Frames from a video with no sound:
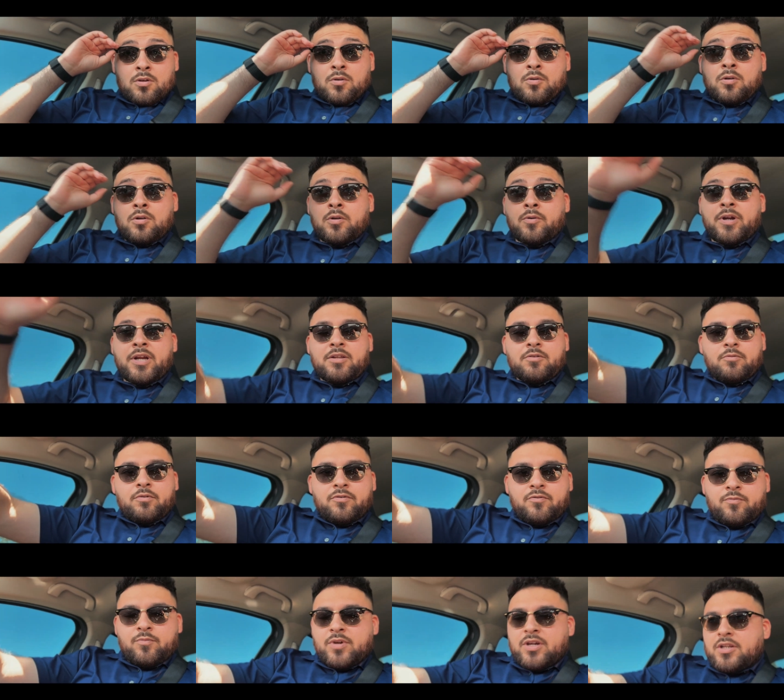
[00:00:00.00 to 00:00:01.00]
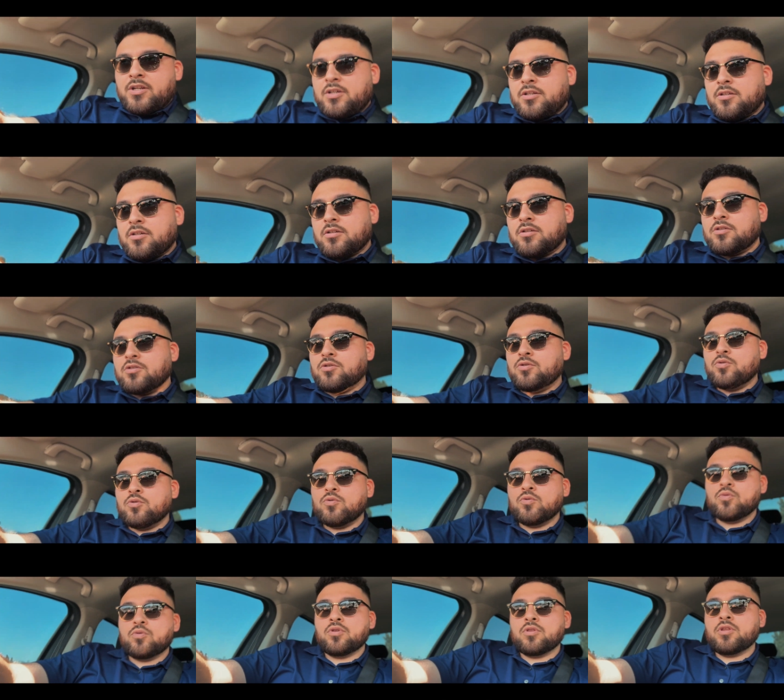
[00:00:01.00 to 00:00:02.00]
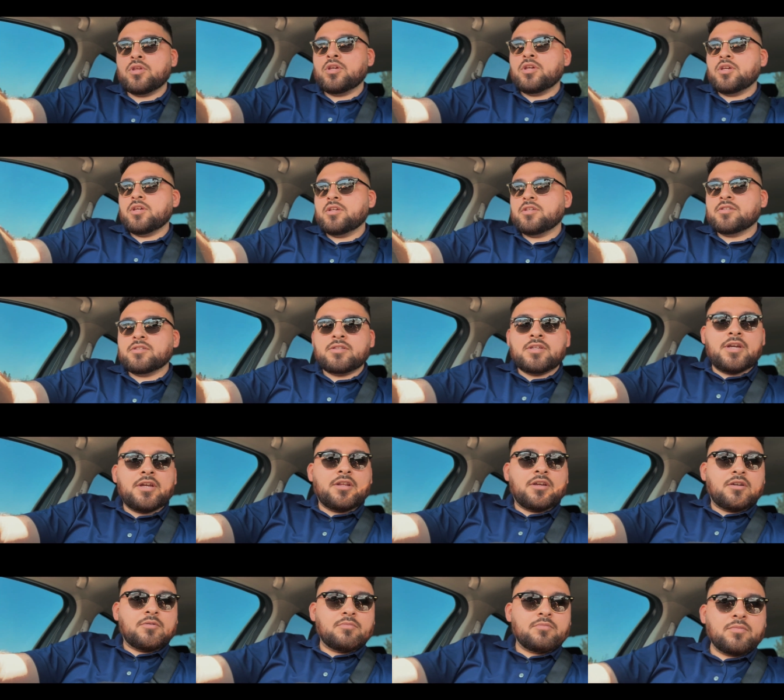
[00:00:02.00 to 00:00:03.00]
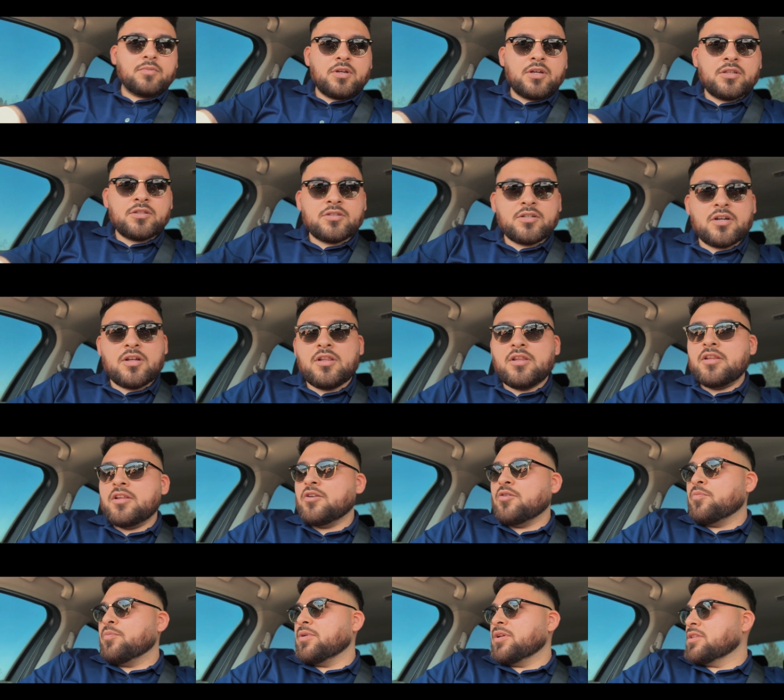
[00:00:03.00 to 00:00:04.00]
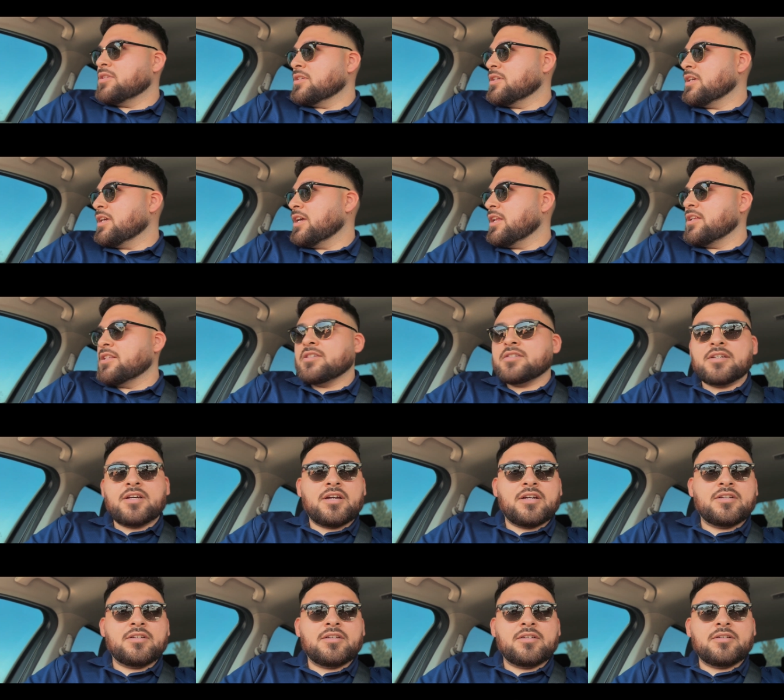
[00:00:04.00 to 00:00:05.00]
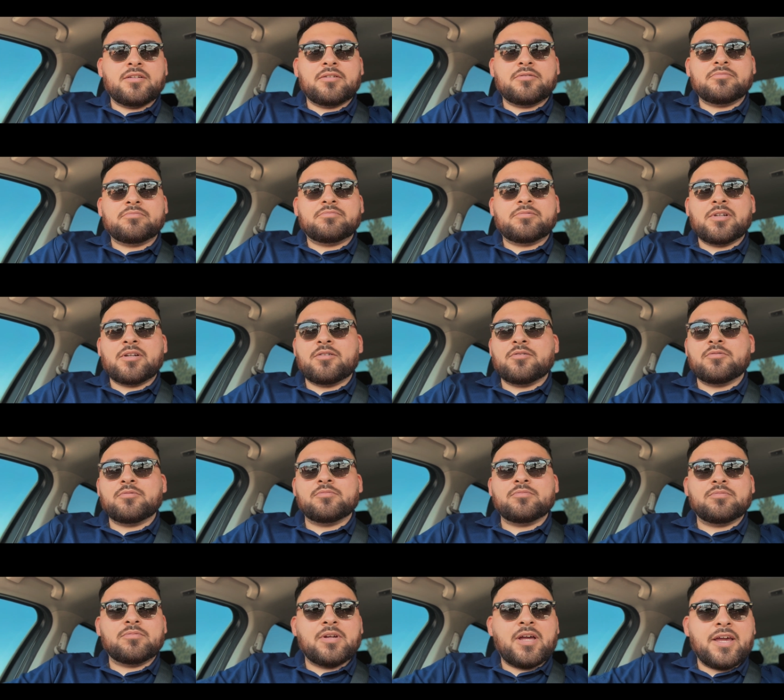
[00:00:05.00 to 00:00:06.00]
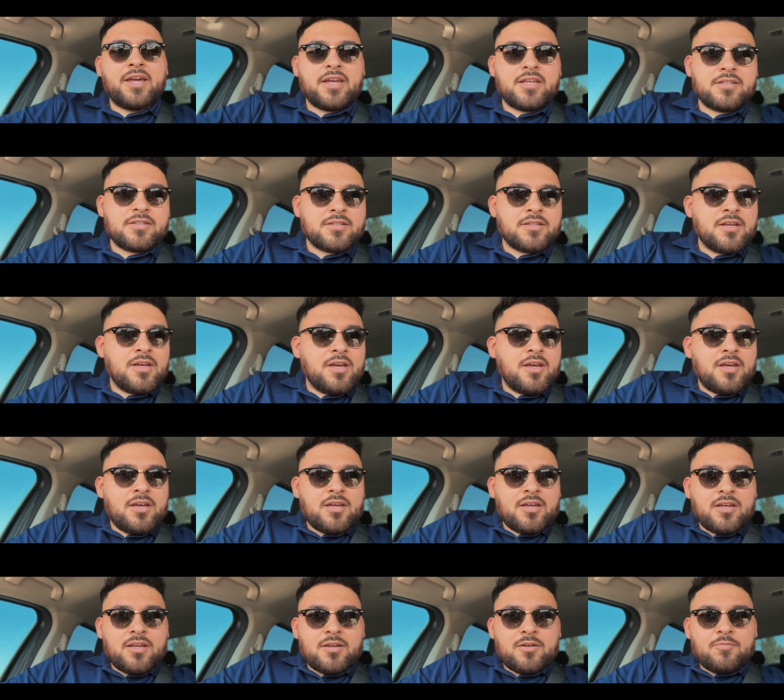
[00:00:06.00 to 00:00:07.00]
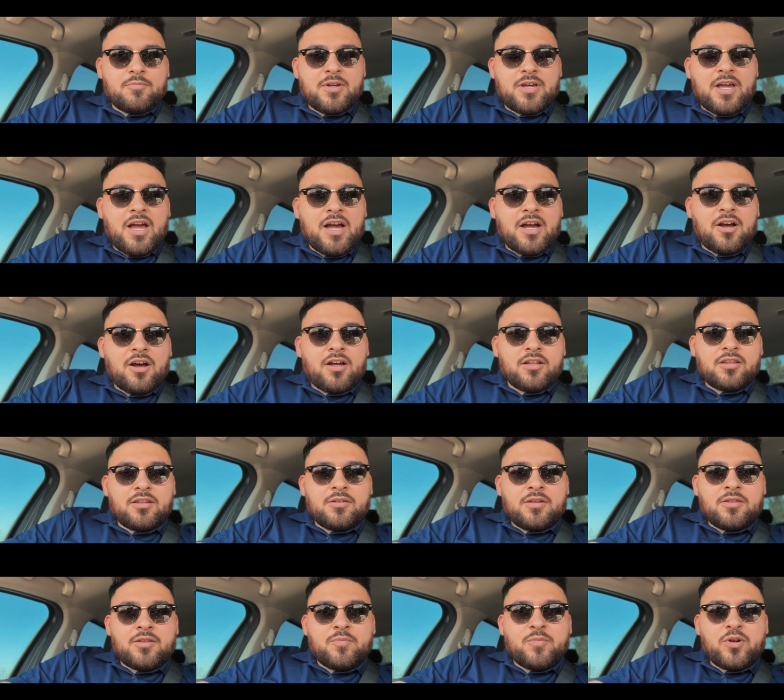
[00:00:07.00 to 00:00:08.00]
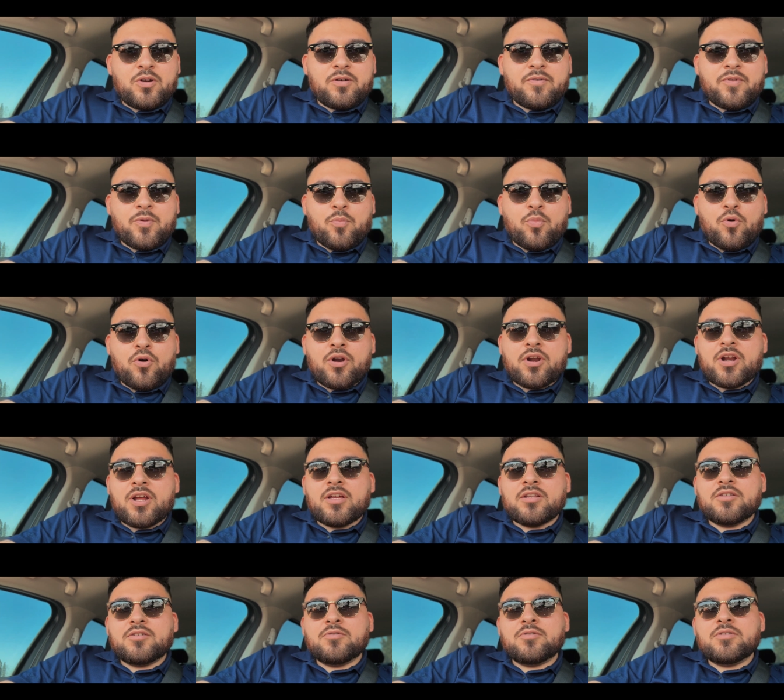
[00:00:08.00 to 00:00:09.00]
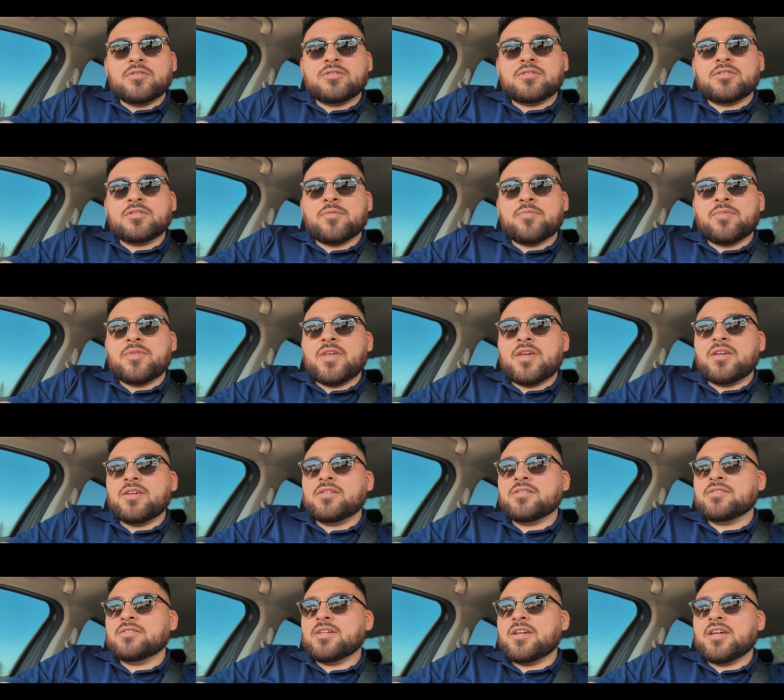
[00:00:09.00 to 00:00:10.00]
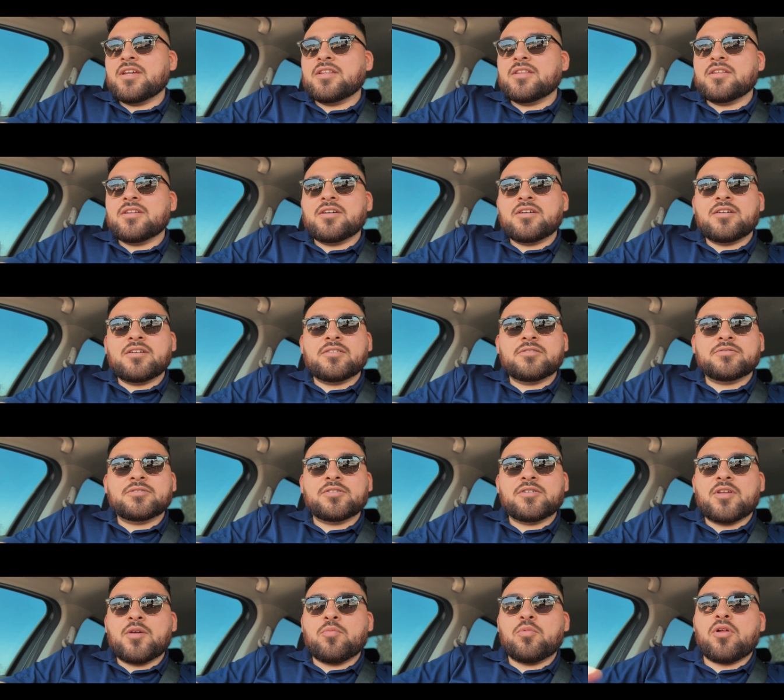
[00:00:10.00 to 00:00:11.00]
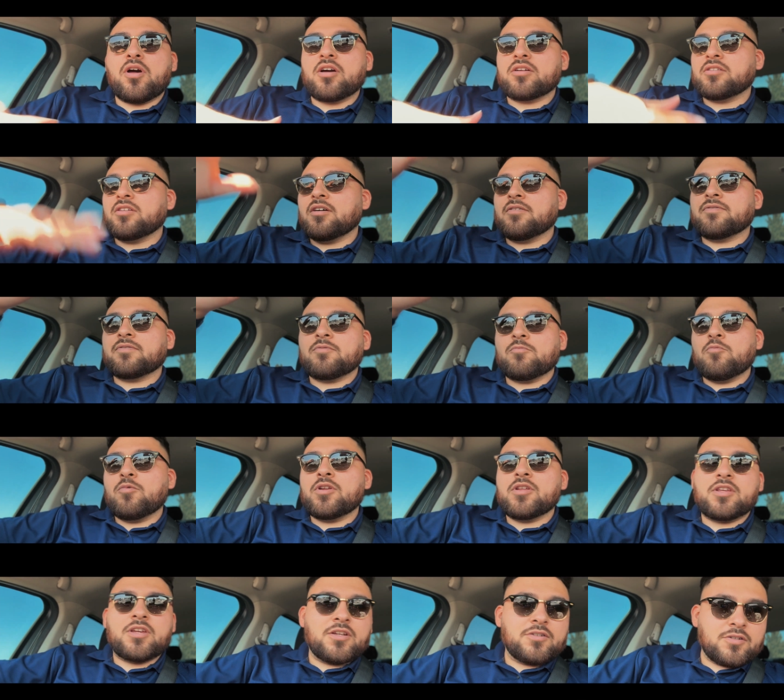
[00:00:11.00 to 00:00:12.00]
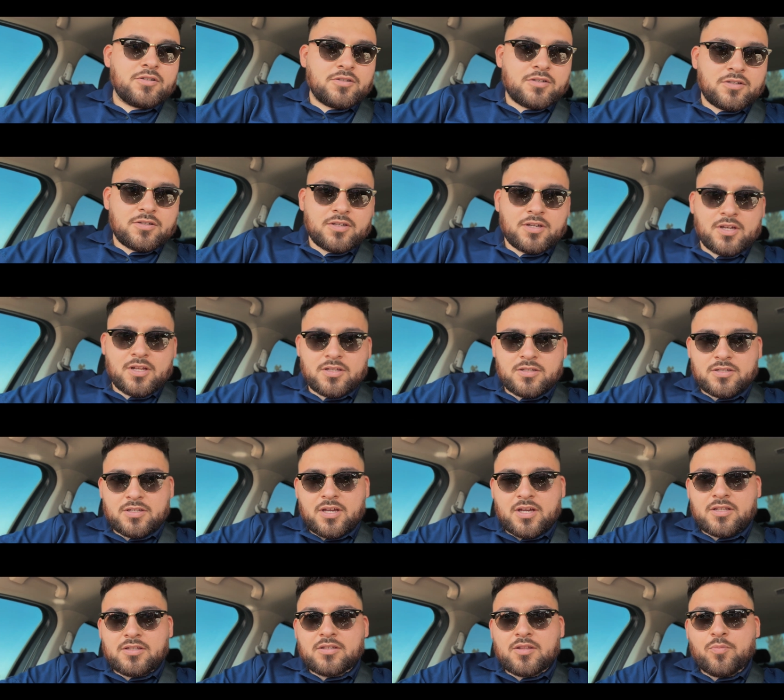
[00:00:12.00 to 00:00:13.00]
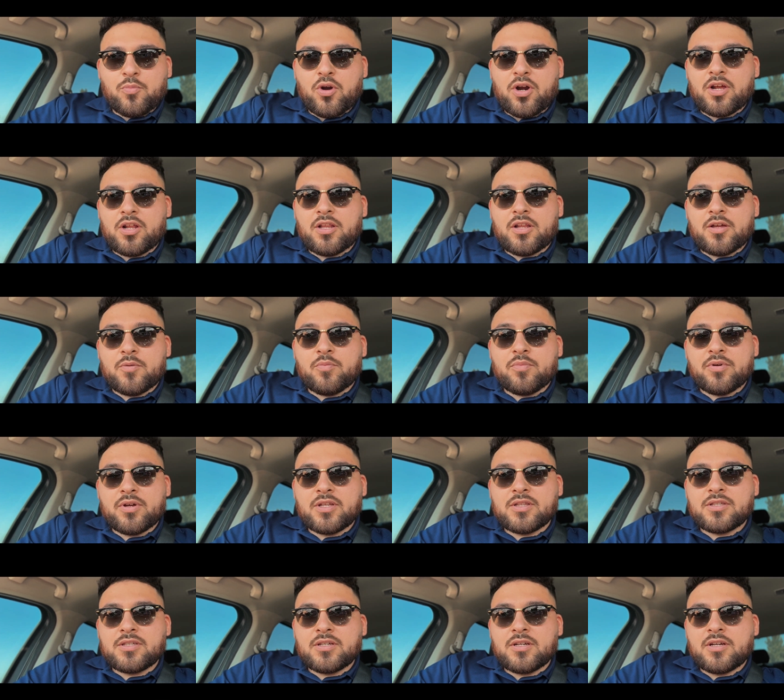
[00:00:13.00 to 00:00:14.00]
All right, we've made it to the stadium. It took a little bit to get inside. I don't know, I guess we got caught in the middle of the Porra doing some things, and so they blocked off one of the entrances to get inside to the parking lot. But